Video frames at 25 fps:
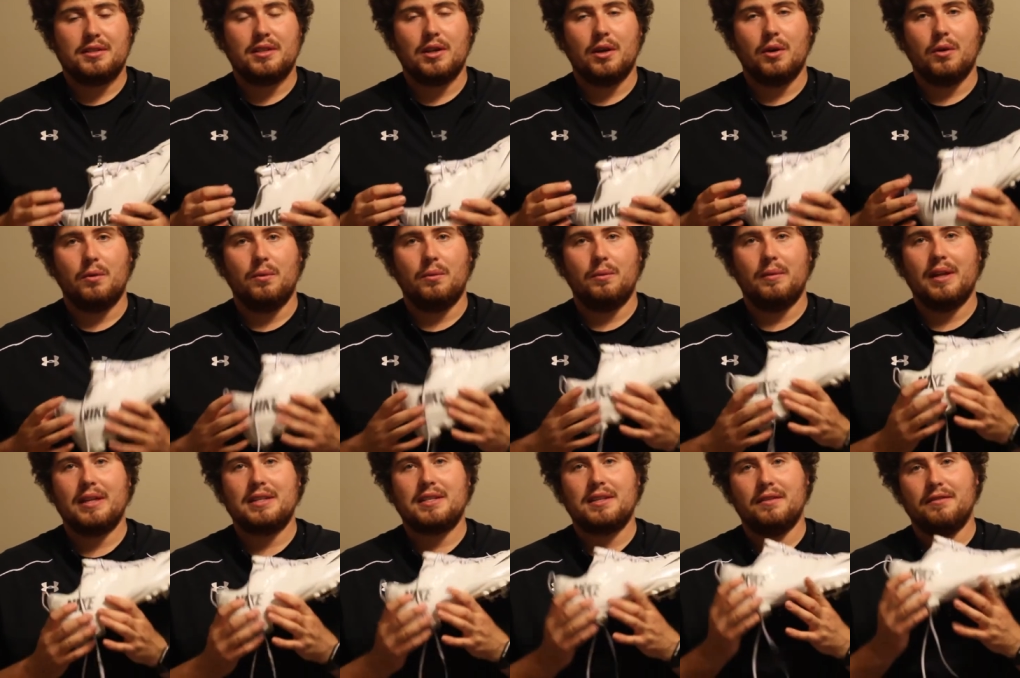So
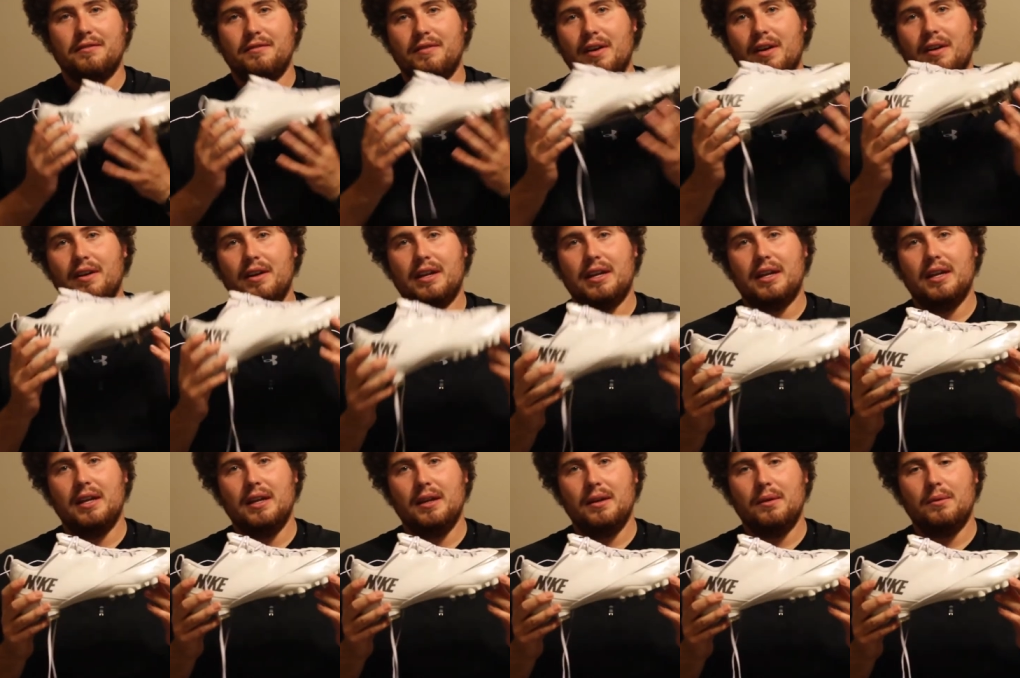that's a very
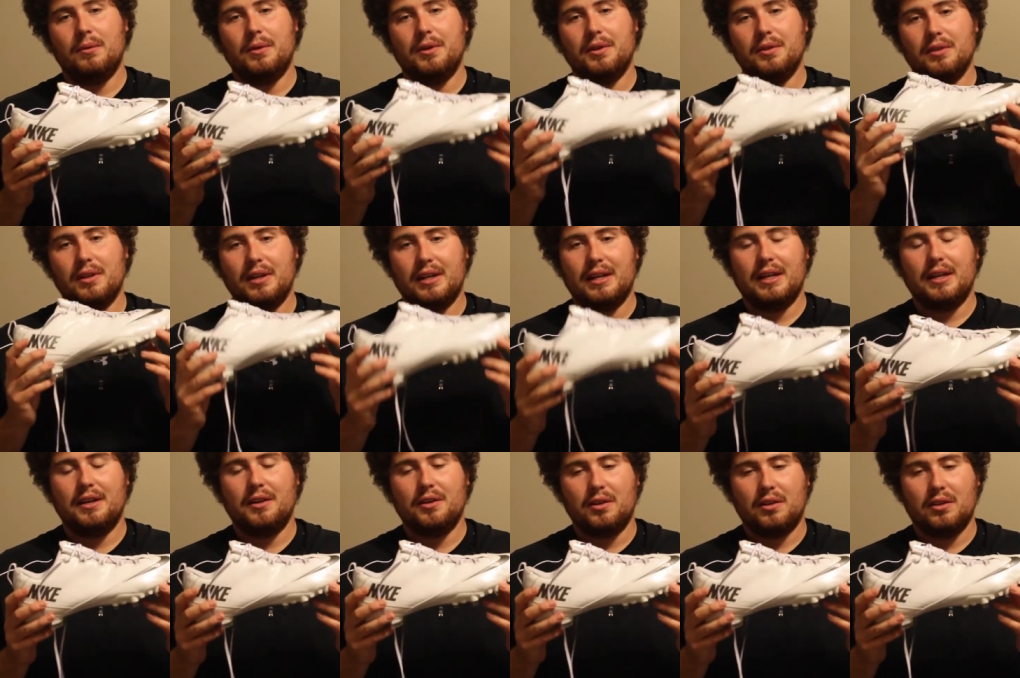key when you're
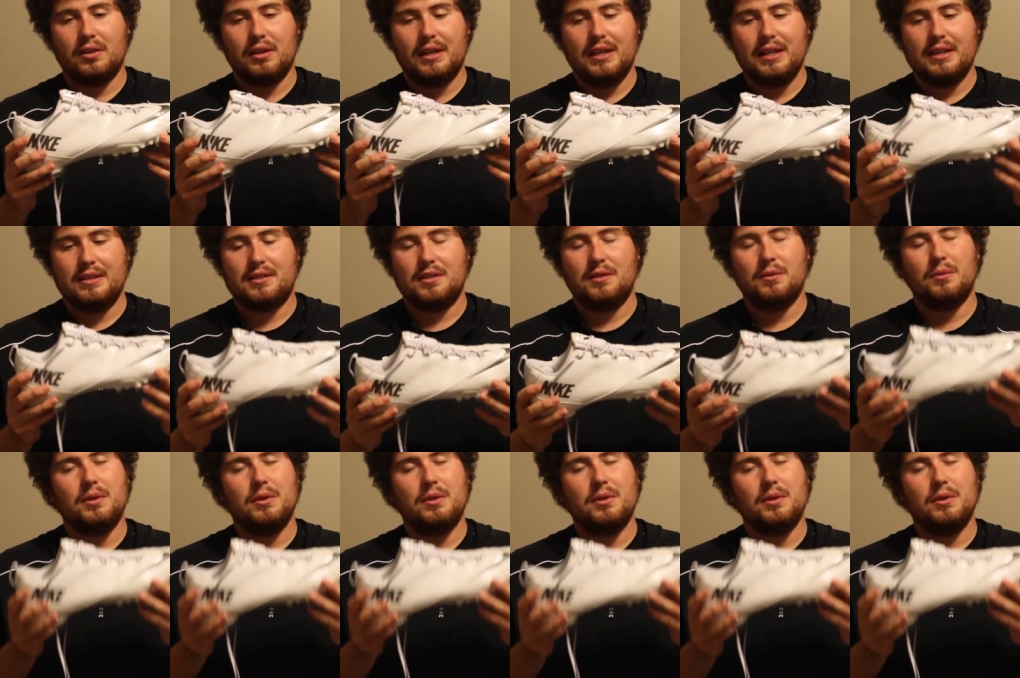looking at your cleats.